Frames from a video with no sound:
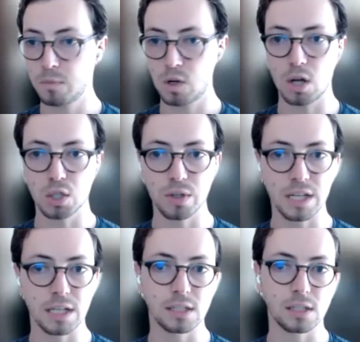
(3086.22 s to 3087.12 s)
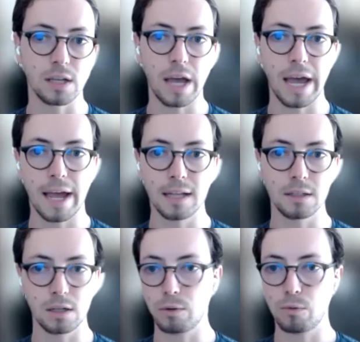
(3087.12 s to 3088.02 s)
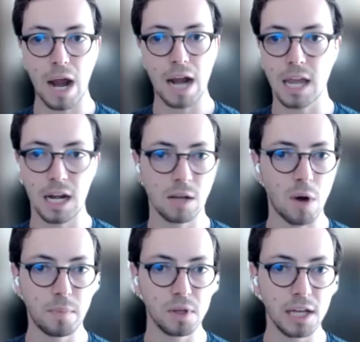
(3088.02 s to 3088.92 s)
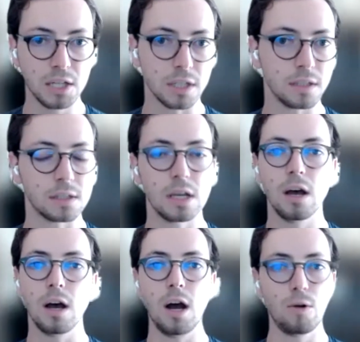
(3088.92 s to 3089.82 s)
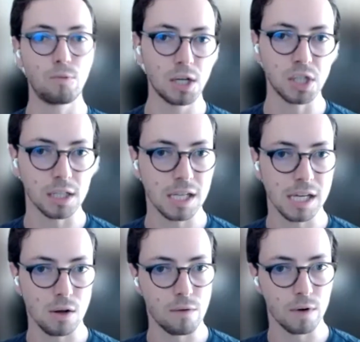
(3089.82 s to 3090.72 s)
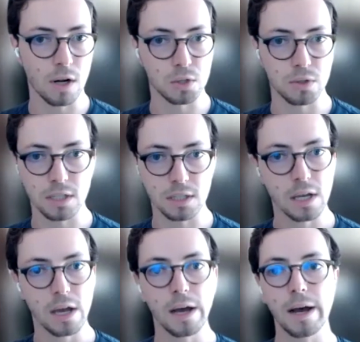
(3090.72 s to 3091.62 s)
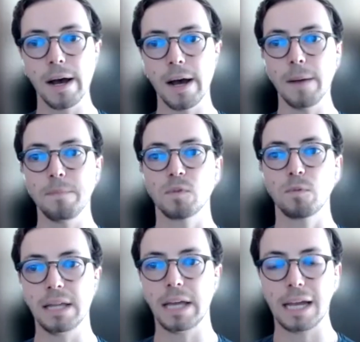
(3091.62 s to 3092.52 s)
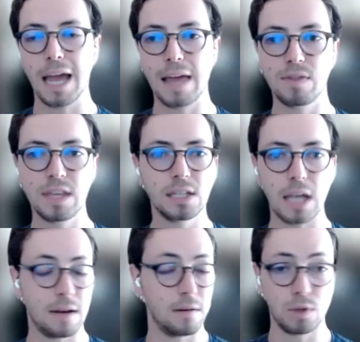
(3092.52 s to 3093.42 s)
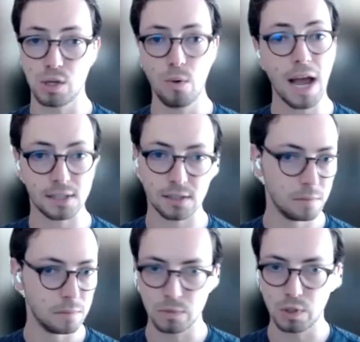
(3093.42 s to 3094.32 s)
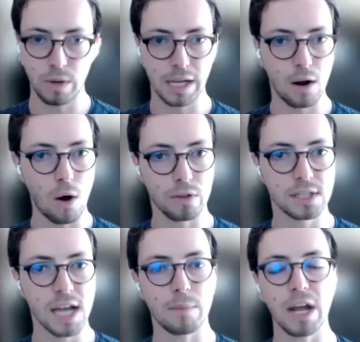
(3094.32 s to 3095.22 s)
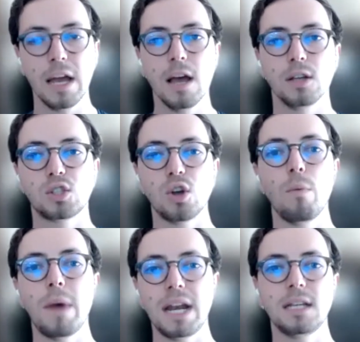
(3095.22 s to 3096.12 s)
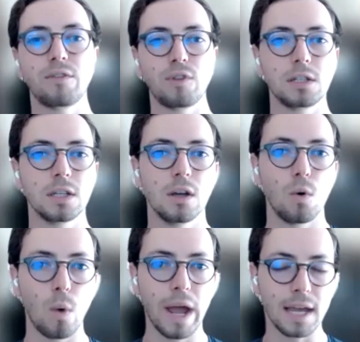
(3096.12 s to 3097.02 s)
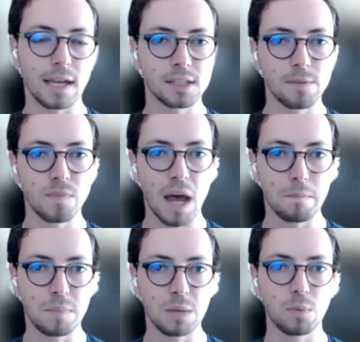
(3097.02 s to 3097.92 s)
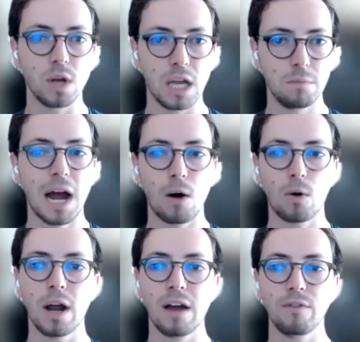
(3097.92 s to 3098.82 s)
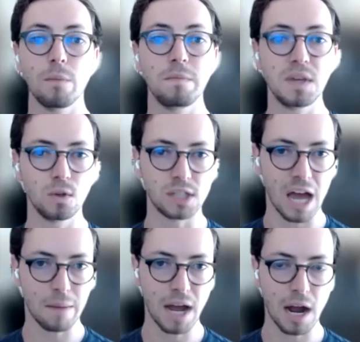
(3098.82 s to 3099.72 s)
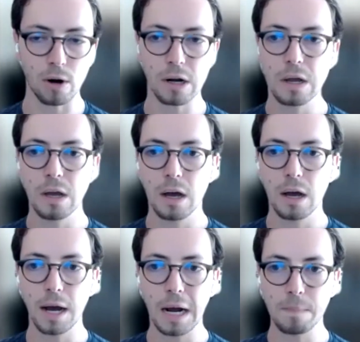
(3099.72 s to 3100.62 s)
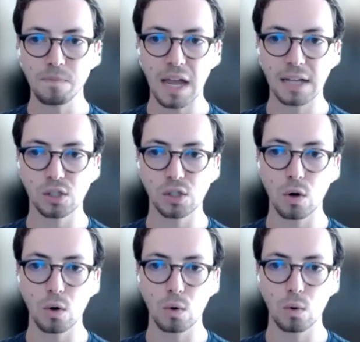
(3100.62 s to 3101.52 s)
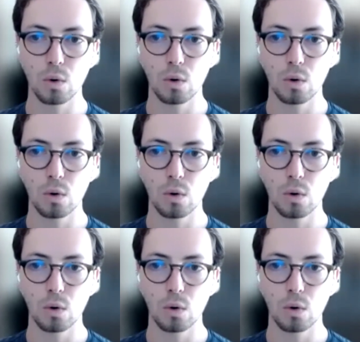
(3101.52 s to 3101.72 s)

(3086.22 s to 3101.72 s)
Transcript: countries and eradicating populations, Russia taking over countries, right? Like, and the US doing it all the time, right? So many different ways that people in power have abused that power. And so